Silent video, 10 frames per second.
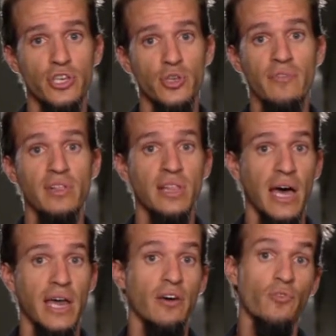you have a
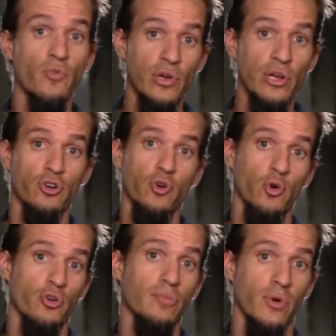lot of rear
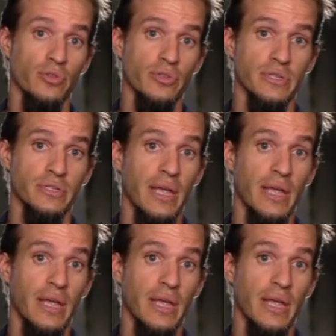quarter moldings,